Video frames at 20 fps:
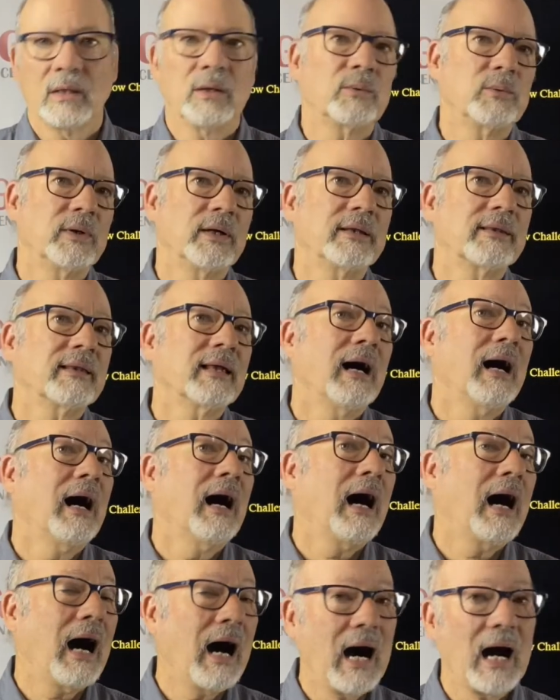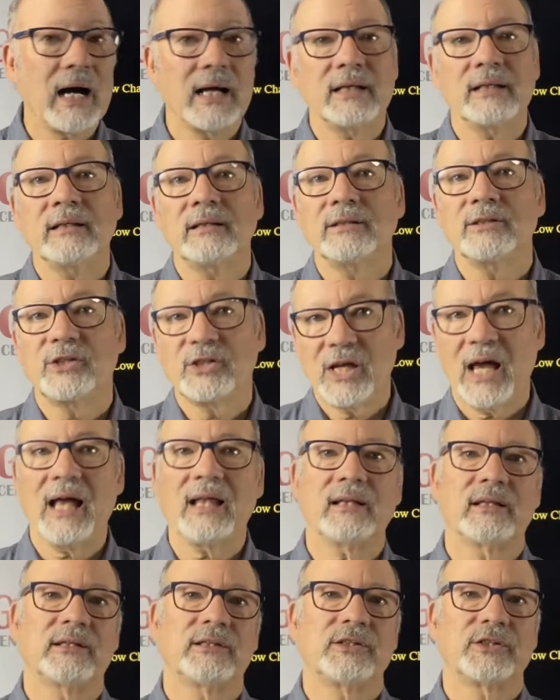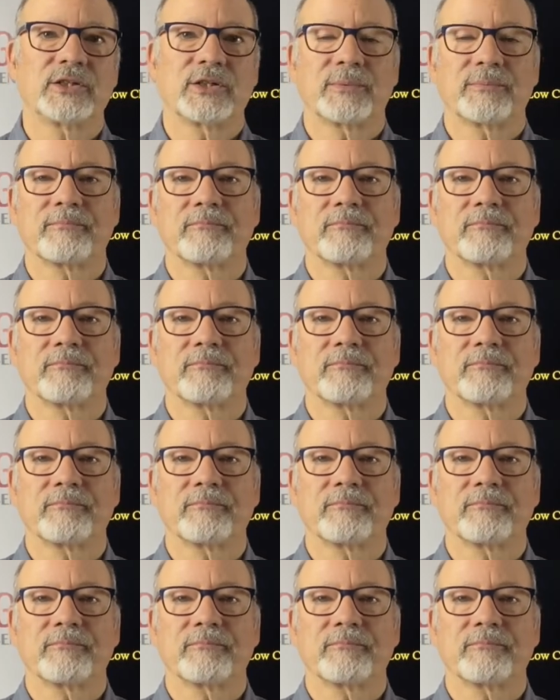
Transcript: with high challenge.